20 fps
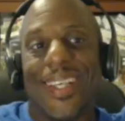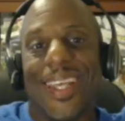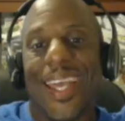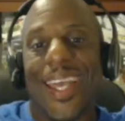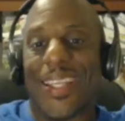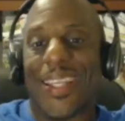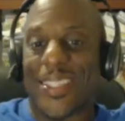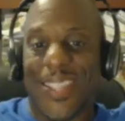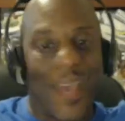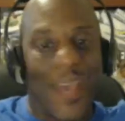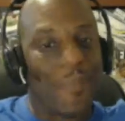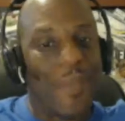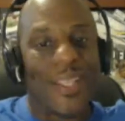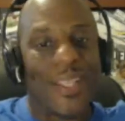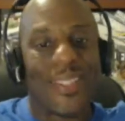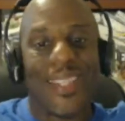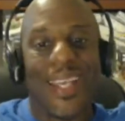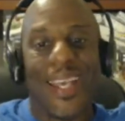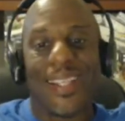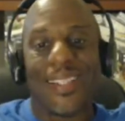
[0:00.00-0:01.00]
Does that
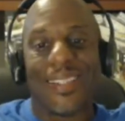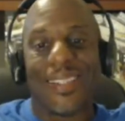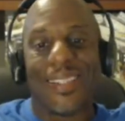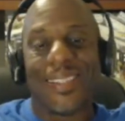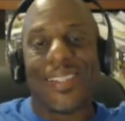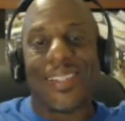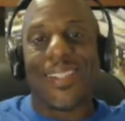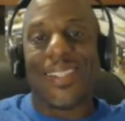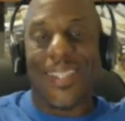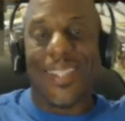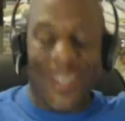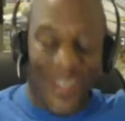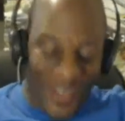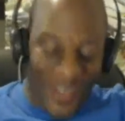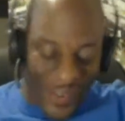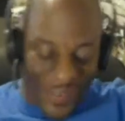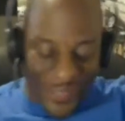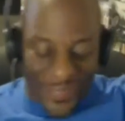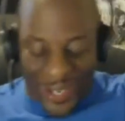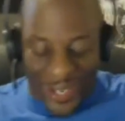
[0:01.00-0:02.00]
make sense?
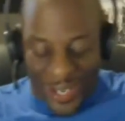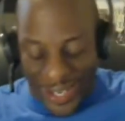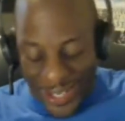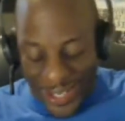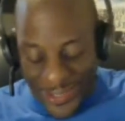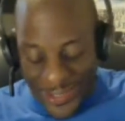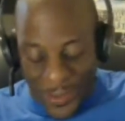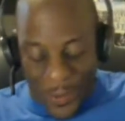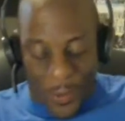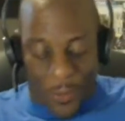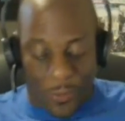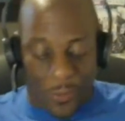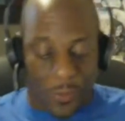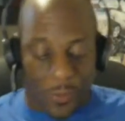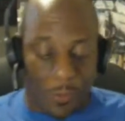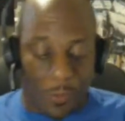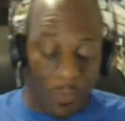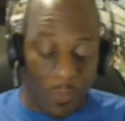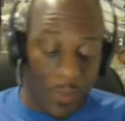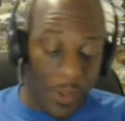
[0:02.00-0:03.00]
All right, that's awesome.